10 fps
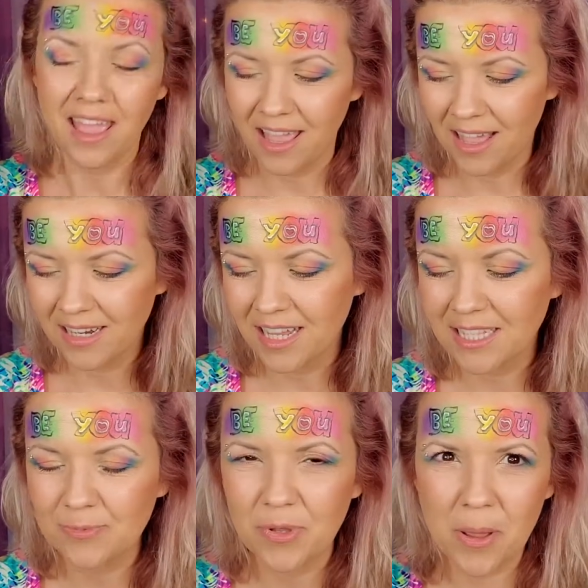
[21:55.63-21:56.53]
and
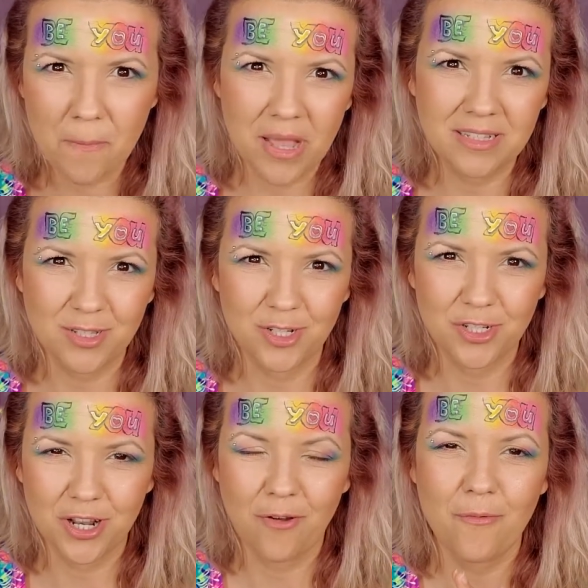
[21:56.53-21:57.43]
it's been a message
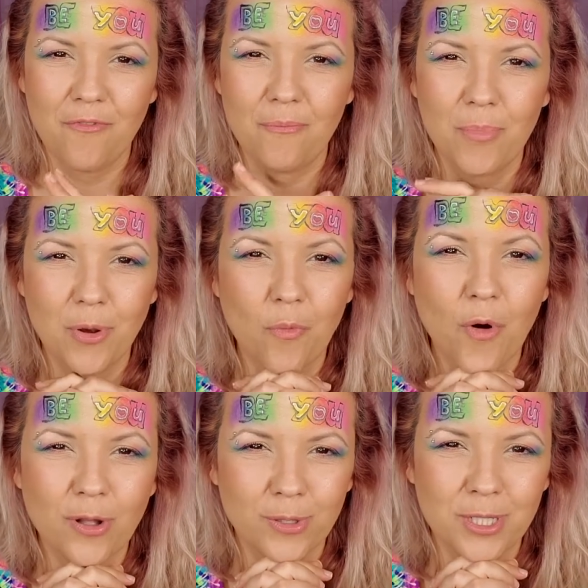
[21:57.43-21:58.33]
that I've been
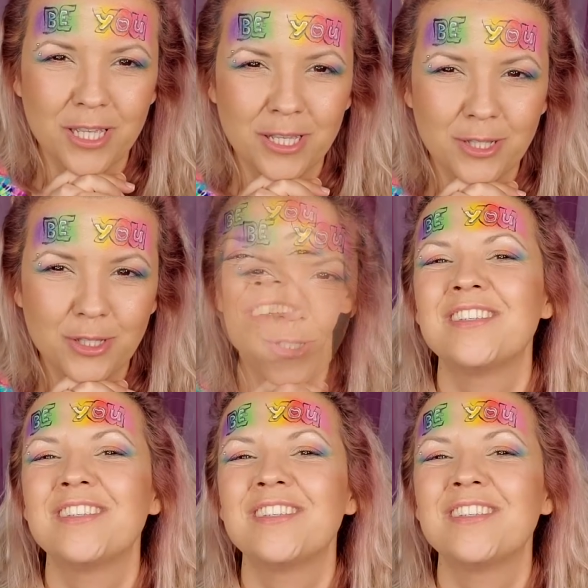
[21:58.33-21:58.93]
wanting